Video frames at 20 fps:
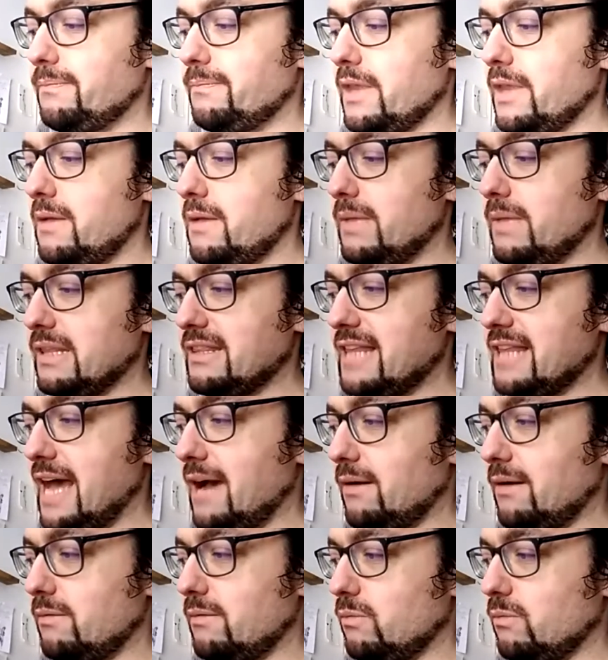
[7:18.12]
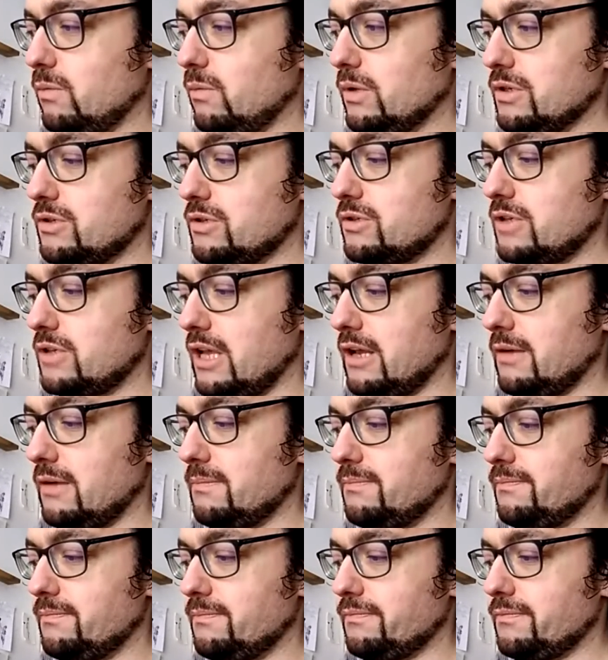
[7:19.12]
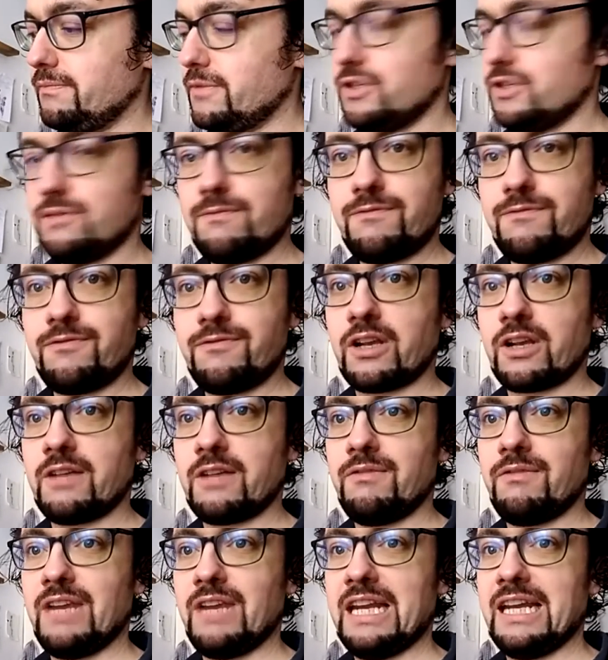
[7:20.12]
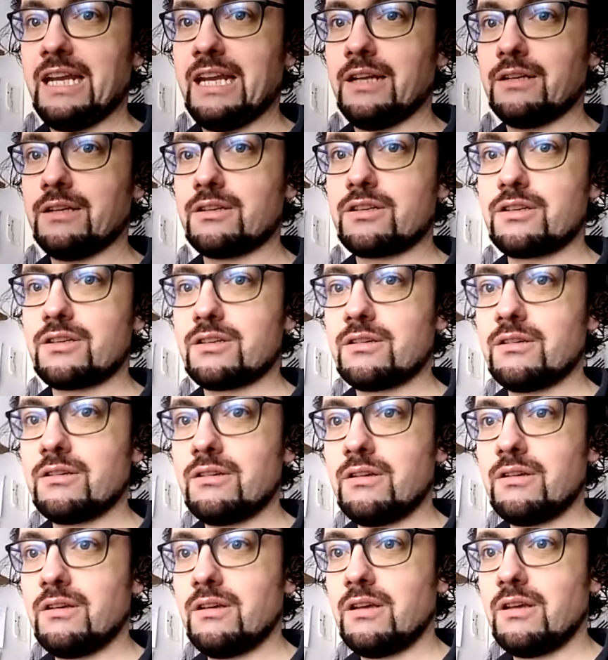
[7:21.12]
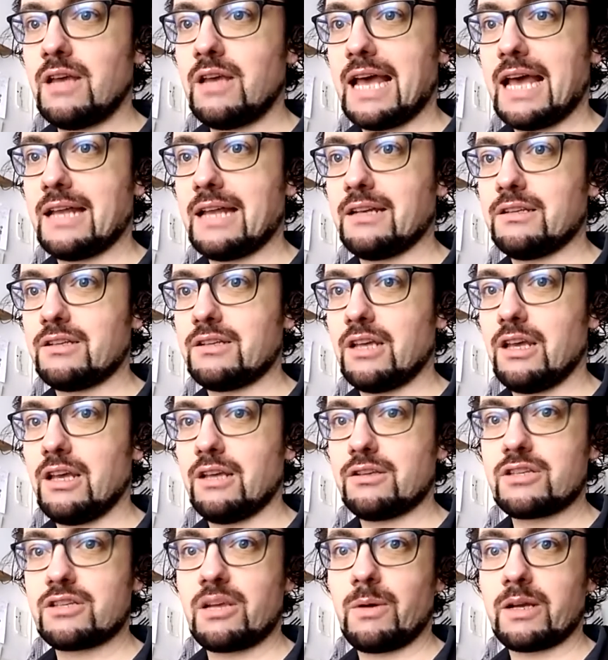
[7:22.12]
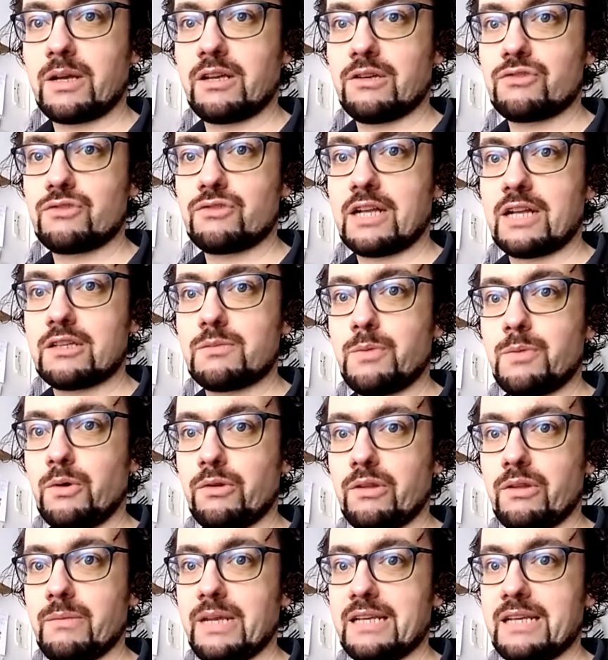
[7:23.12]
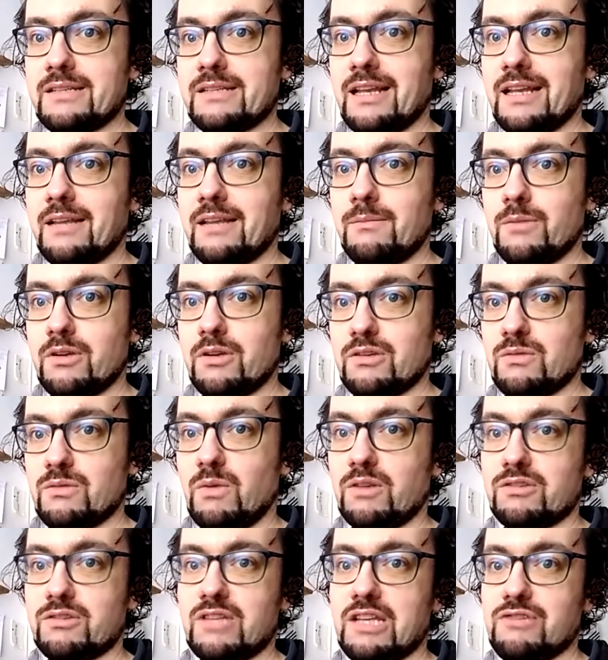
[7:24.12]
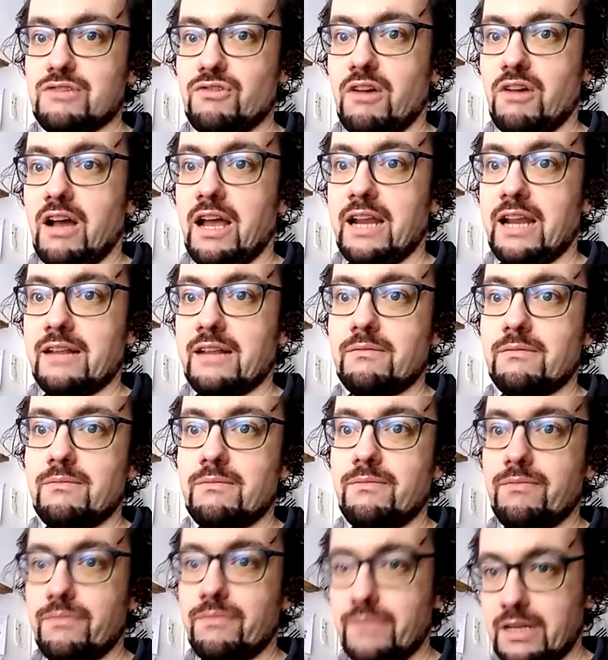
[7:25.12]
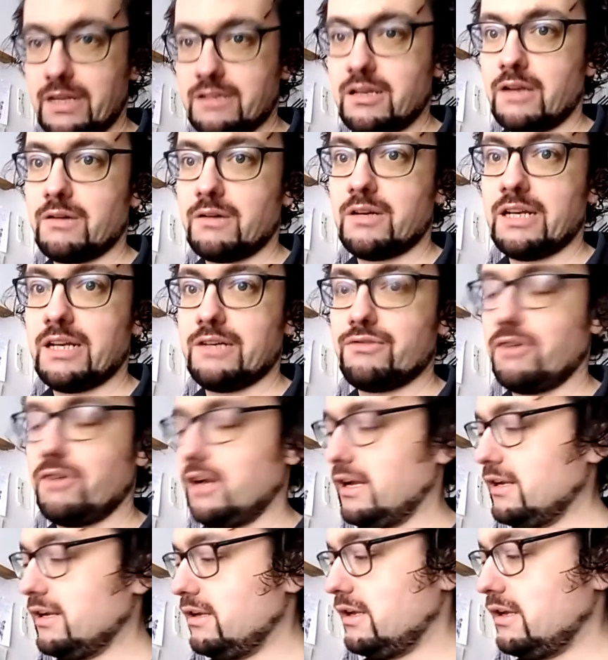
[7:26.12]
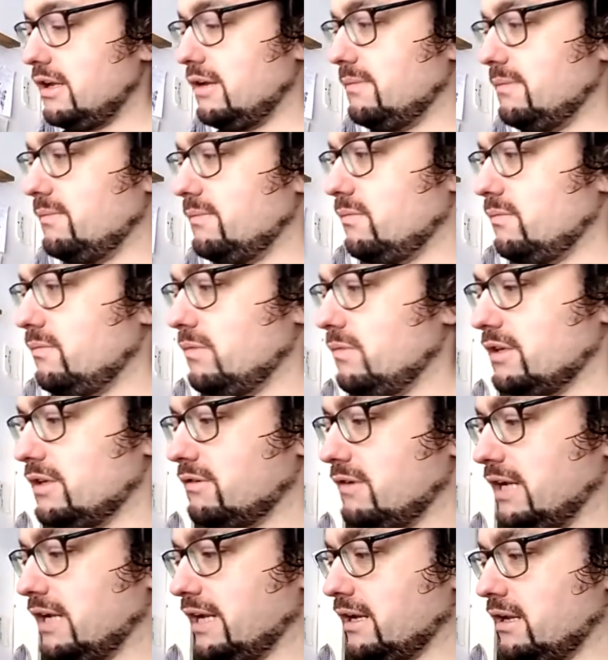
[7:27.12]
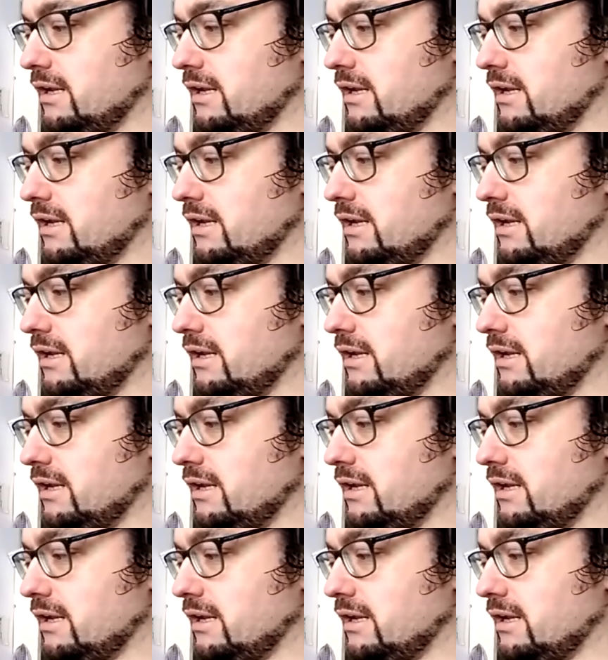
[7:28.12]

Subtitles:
But that was for convenience, and so I could transport them easily, because once they're dry, they're totally dry with acrylic.